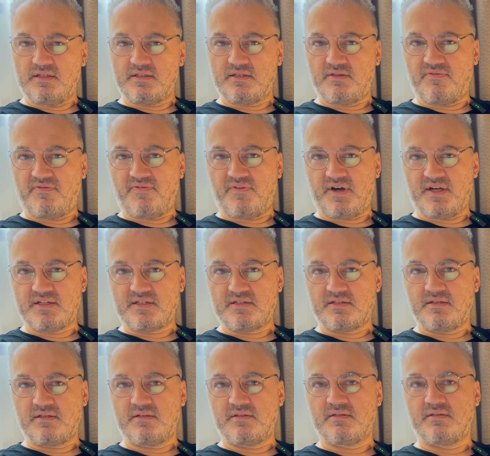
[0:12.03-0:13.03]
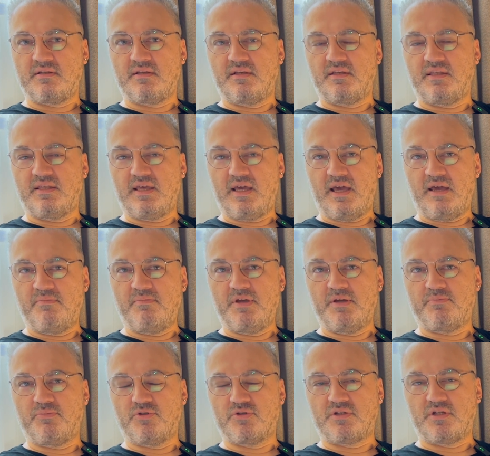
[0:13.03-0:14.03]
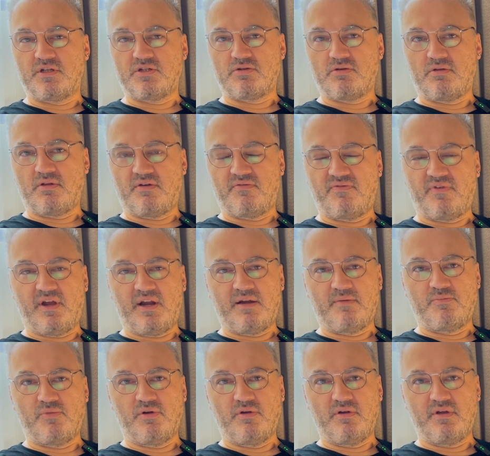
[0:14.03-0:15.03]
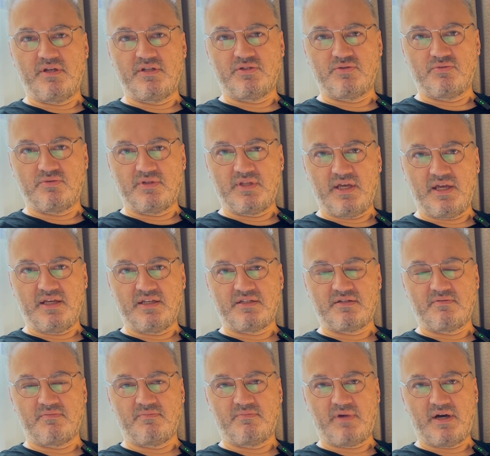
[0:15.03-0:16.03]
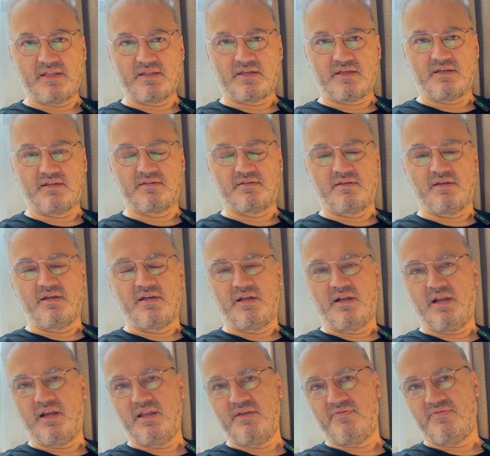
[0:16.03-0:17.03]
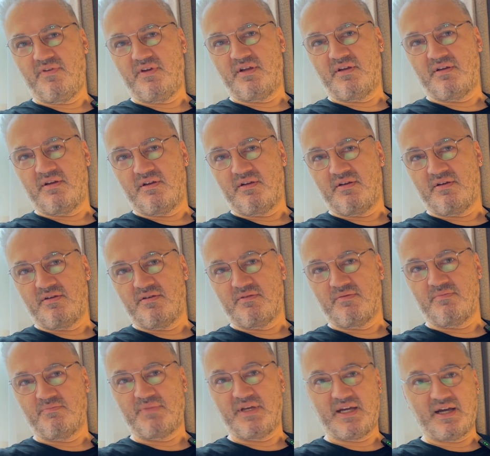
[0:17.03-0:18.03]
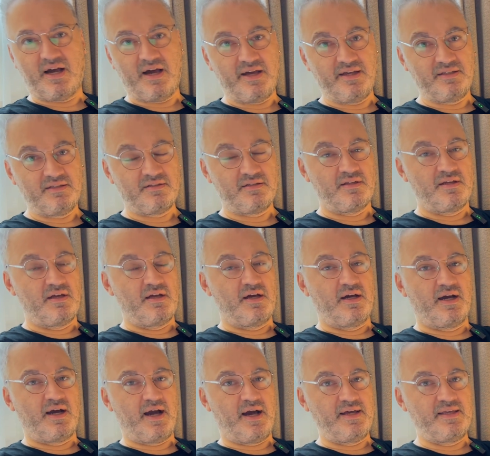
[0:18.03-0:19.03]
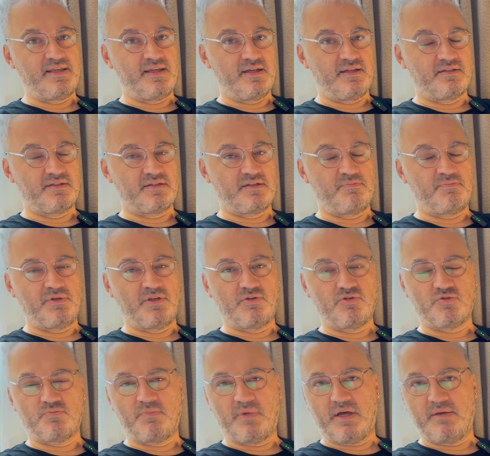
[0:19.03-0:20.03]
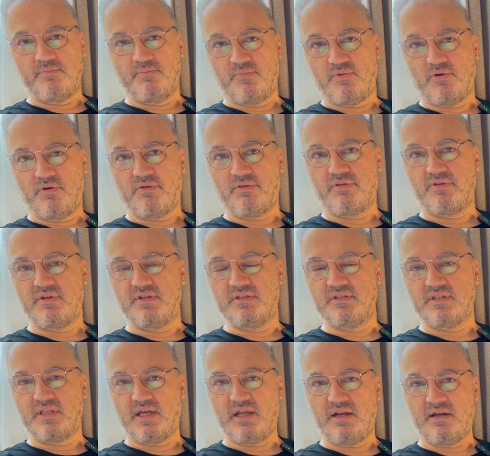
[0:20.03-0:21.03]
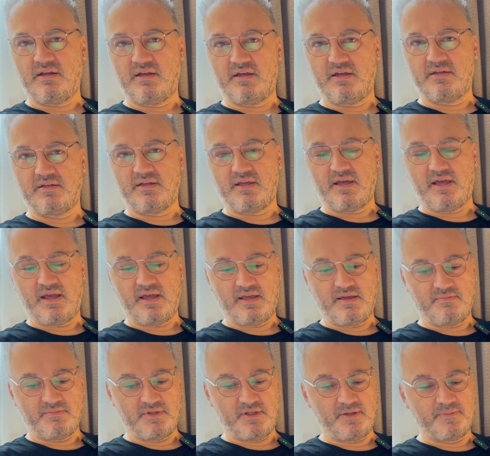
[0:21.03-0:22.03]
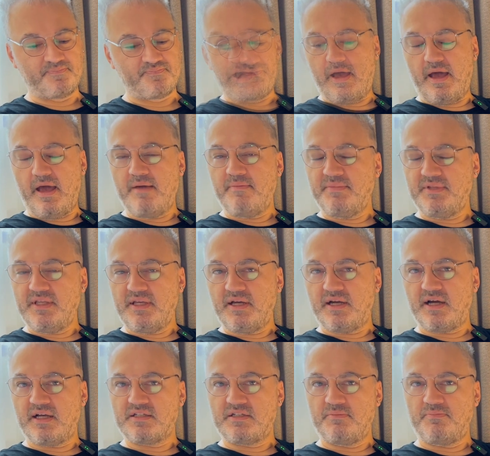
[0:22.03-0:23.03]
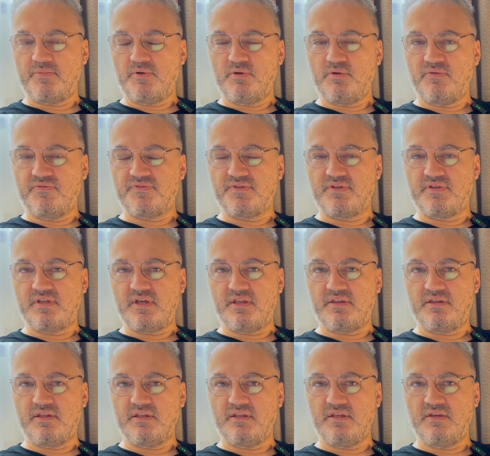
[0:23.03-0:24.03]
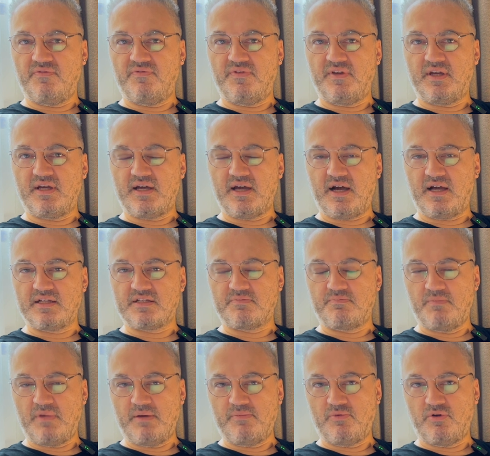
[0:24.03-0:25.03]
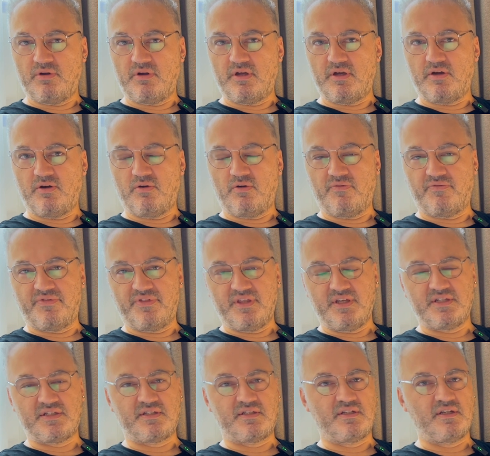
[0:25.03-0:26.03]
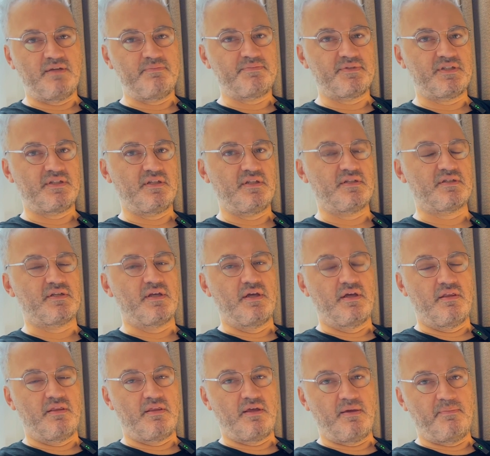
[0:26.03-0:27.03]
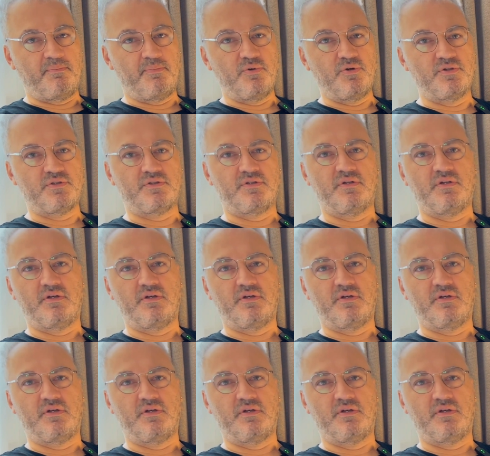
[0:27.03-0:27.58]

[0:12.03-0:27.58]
is the fastest gaming processor available in today's market, leaving behind high-end C P Us by both Intel and A M D. A M D has improved the three D V-Cache memory of this chip since they put